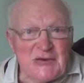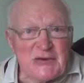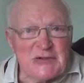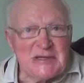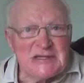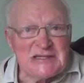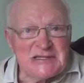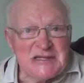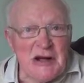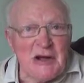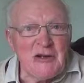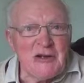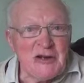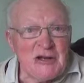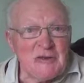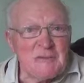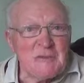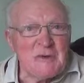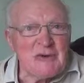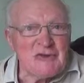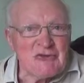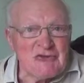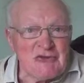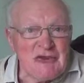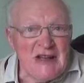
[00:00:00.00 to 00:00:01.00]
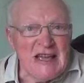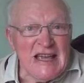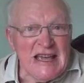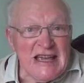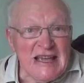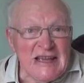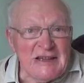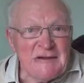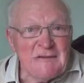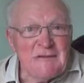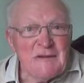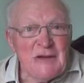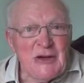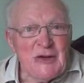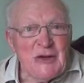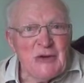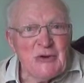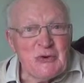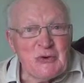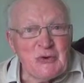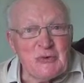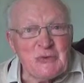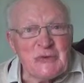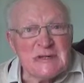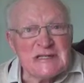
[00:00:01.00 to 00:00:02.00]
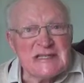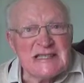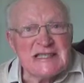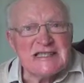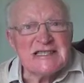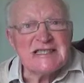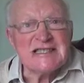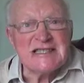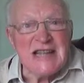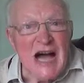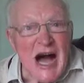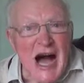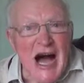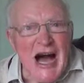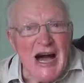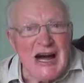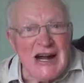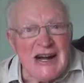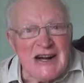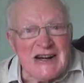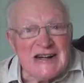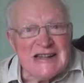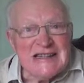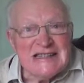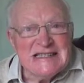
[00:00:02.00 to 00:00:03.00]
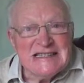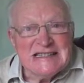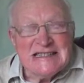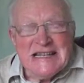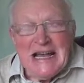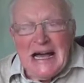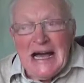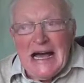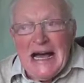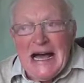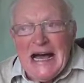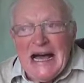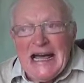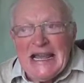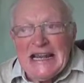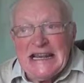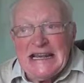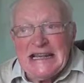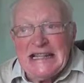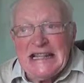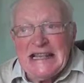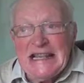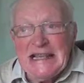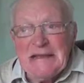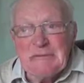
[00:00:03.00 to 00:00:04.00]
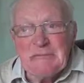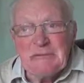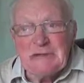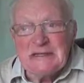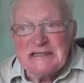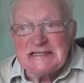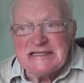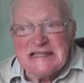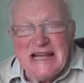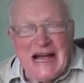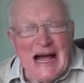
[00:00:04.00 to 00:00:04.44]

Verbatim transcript: course, Duncan Macrae, who was the star, and he was